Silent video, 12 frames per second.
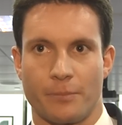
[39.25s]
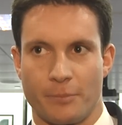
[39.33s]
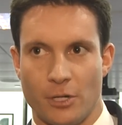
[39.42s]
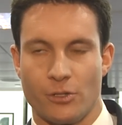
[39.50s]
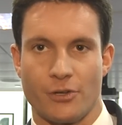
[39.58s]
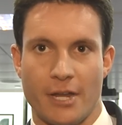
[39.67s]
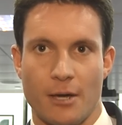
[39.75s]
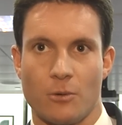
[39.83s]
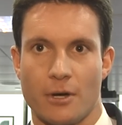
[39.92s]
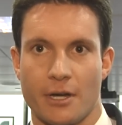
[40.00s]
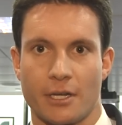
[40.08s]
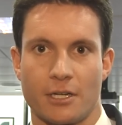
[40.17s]
build your
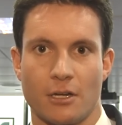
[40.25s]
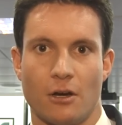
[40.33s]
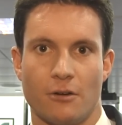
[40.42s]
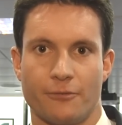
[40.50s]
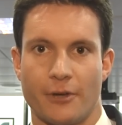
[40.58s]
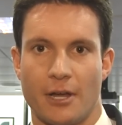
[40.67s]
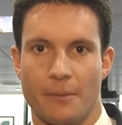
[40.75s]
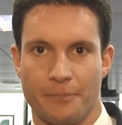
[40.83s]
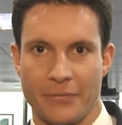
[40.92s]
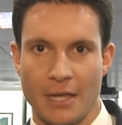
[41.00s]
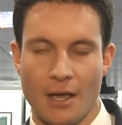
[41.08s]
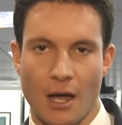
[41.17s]
network of
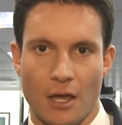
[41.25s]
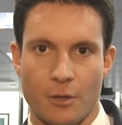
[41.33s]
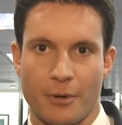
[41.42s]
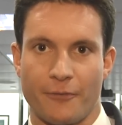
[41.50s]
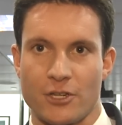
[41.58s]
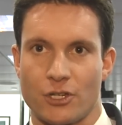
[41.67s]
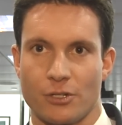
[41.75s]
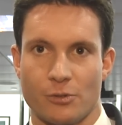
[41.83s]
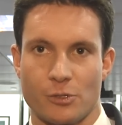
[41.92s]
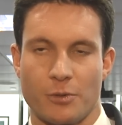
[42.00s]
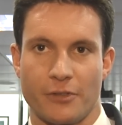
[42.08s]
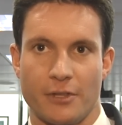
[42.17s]
um, other
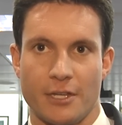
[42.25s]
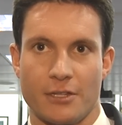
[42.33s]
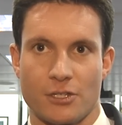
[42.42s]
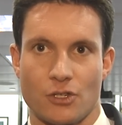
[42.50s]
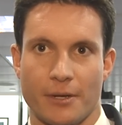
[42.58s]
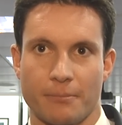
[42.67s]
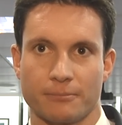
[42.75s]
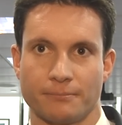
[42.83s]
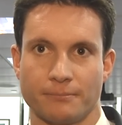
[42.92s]
professionals within the industry.